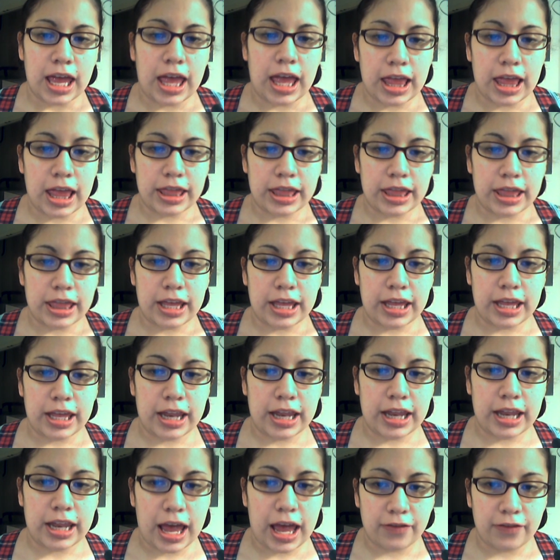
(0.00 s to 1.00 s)
And
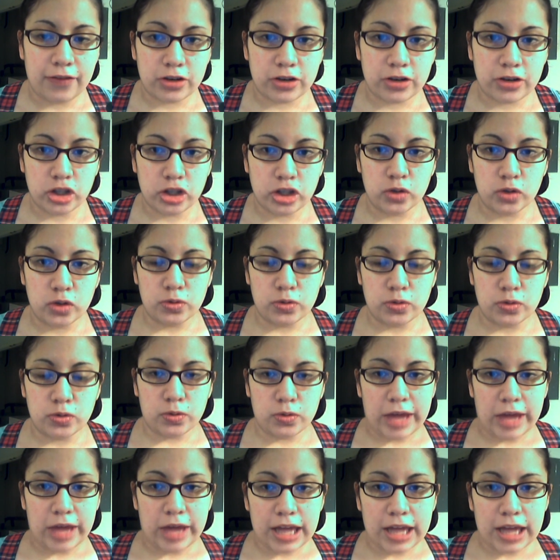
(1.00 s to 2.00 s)
then after you
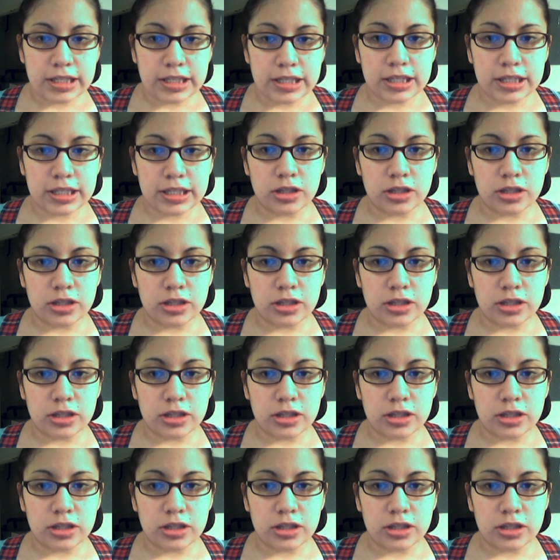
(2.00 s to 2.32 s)
do that,